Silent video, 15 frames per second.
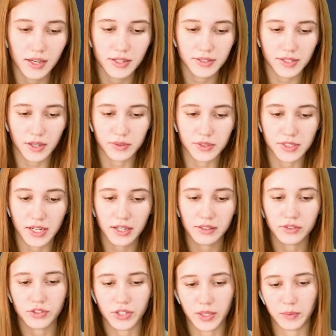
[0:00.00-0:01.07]
So today I'll
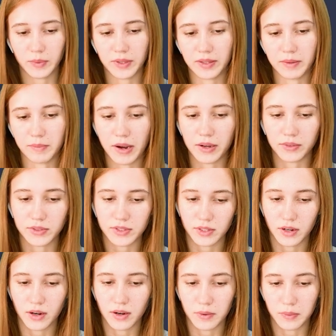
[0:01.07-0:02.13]
trade with an amount
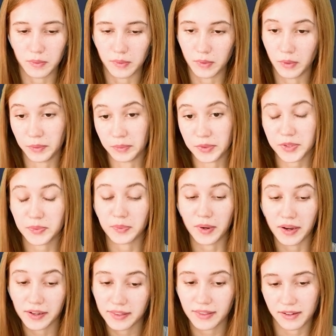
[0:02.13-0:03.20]
of almost
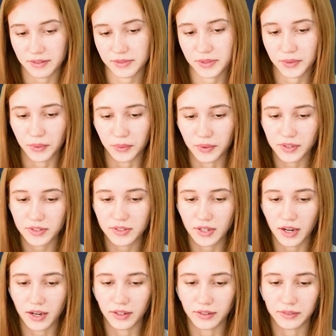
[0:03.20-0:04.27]

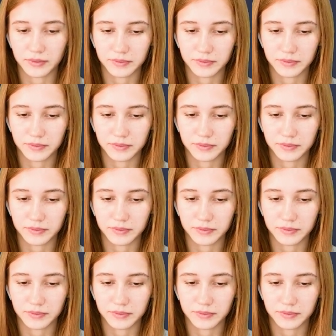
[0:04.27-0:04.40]
$1,000.